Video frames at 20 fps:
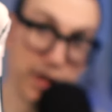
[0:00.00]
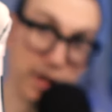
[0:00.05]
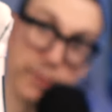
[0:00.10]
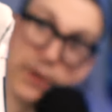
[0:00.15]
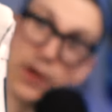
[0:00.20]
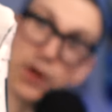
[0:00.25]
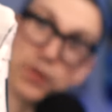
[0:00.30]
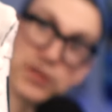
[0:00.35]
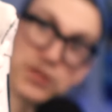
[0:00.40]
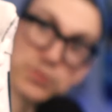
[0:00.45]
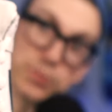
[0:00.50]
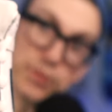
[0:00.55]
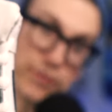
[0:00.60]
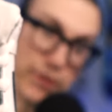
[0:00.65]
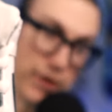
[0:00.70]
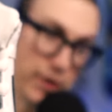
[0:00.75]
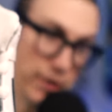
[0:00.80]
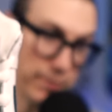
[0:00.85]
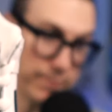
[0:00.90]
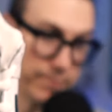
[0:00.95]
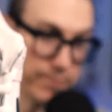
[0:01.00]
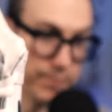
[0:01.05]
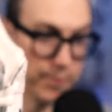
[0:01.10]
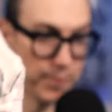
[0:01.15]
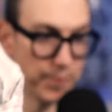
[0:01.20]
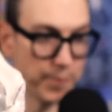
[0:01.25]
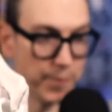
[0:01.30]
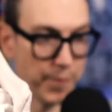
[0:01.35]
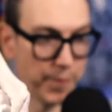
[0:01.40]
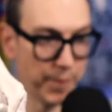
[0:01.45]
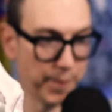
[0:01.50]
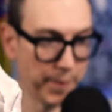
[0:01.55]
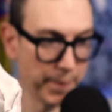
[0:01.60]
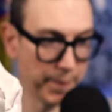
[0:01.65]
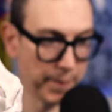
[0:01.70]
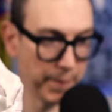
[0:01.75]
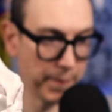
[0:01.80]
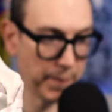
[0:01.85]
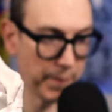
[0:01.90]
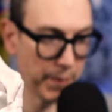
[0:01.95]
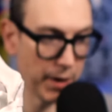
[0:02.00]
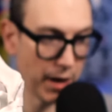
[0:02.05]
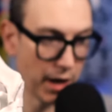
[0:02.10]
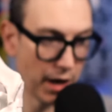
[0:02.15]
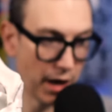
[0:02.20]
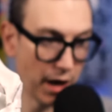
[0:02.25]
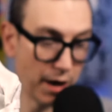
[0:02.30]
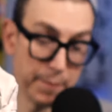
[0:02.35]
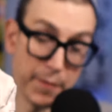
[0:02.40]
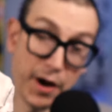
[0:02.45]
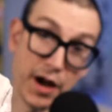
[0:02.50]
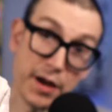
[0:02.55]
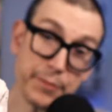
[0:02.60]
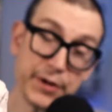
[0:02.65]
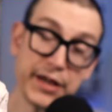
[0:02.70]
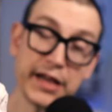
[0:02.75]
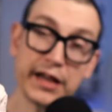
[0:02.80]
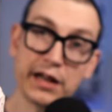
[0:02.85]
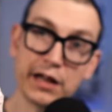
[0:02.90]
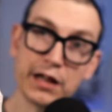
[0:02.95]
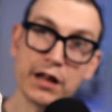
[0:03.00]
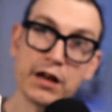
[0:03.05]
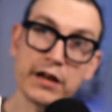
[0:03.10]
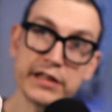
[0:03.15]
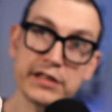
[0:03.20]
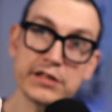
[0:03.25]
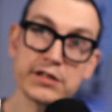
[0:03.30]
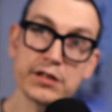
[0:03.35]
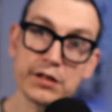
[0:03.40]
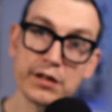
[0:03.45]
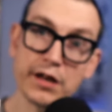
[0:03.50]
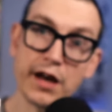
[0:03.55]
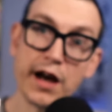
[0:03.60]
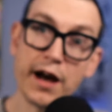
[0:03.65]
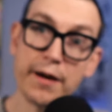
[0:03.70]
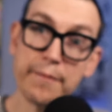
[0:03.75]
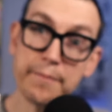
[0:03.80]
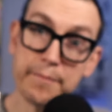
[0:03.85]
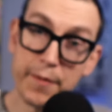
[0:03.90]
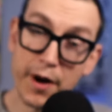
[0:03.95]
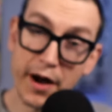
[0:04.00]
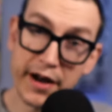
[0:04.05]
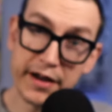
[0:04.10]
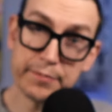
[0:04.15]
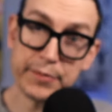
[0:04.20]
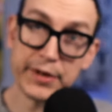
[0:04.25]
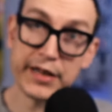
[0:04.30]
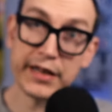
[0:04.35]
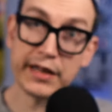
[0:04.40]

to be honest with you. I might be inclined to I might be